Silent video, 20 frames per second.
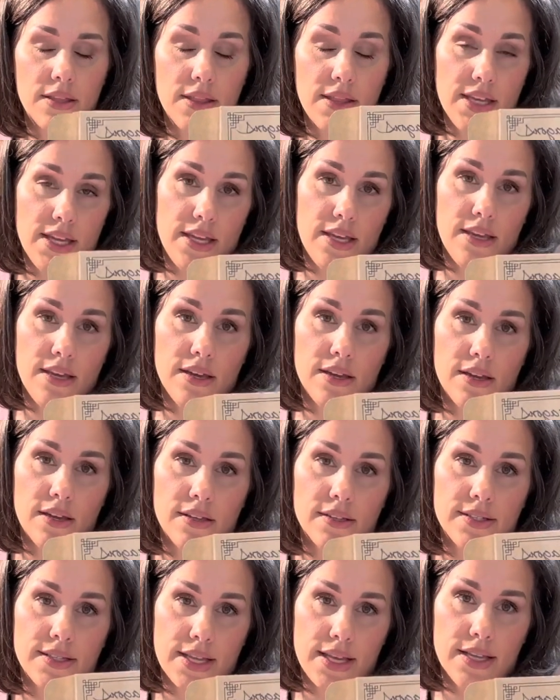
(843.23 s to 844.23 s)
the
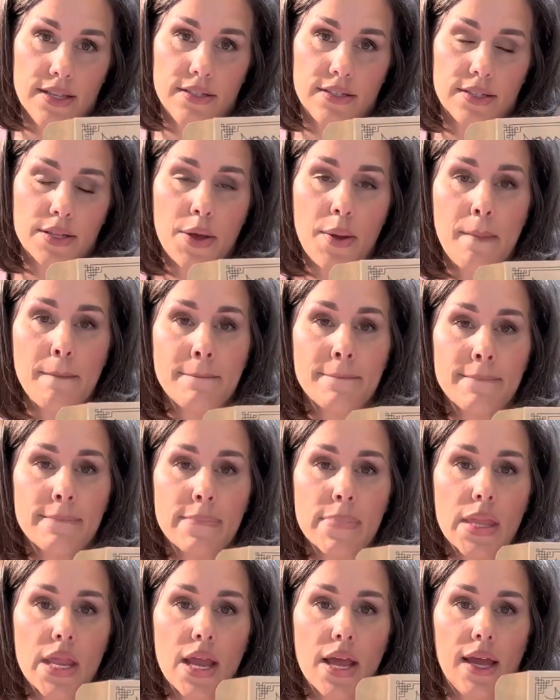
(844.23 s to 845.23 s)
seeds.
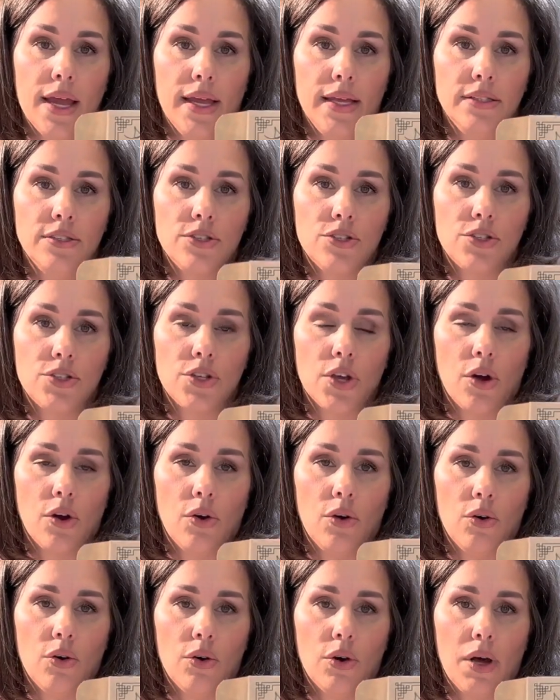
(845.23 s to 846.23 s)
And
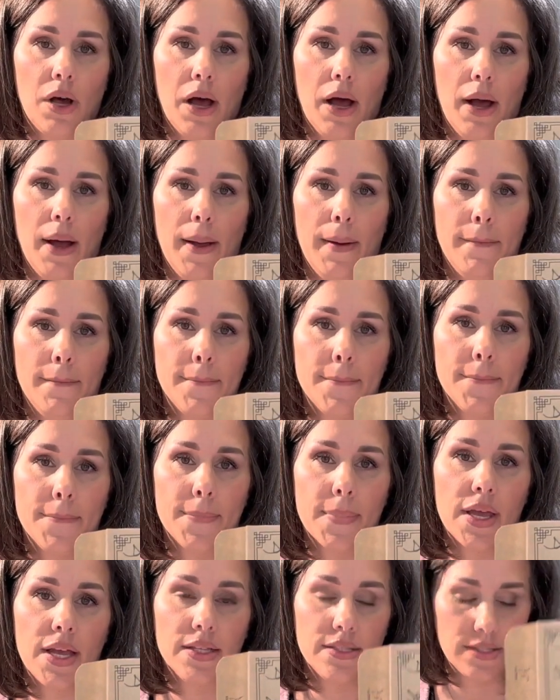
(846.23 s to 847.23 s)
so
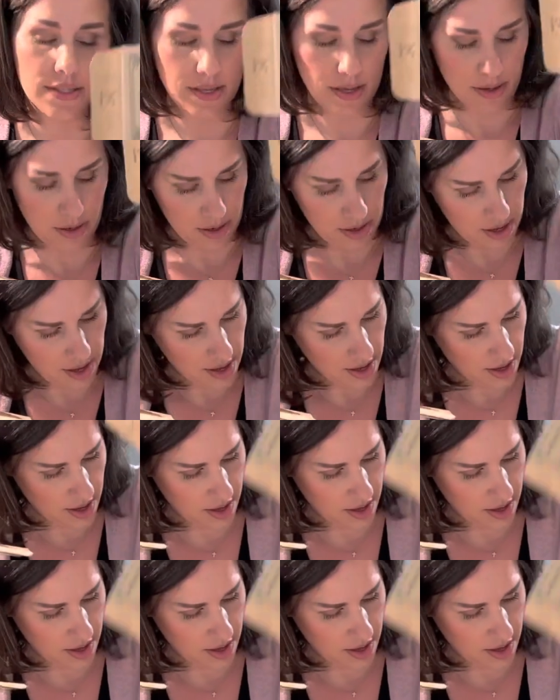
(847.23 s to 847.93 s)
it's a